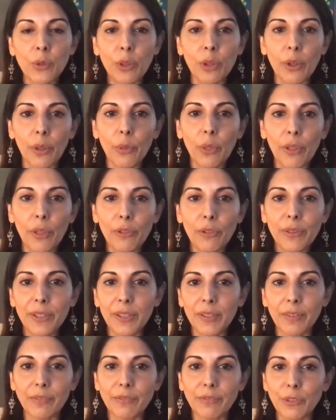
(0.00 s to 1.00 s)
the other thing
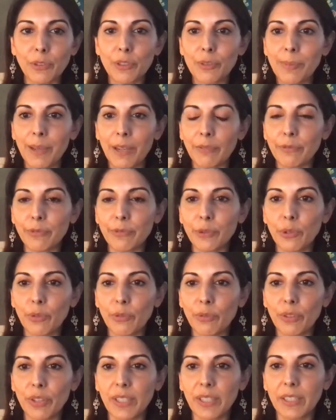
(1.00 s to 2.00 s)
I've learned about fruit over
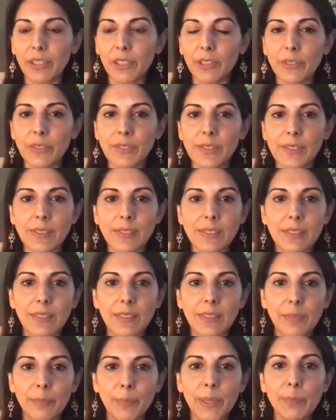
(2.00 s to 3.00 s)
the years is
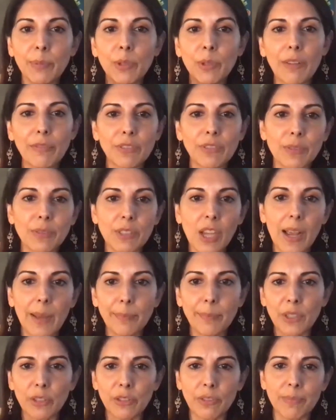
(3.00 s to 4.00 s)
people often top
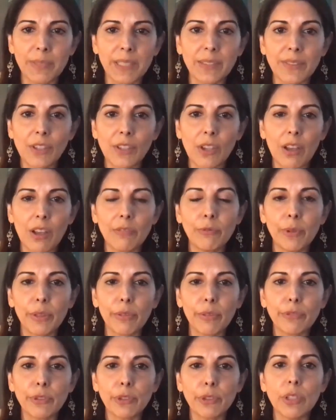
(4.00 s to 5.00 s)
their meals off
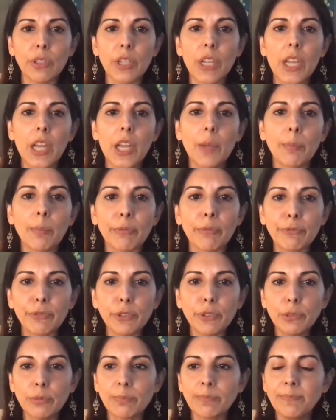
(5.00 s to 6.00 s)
with fruit, but fruit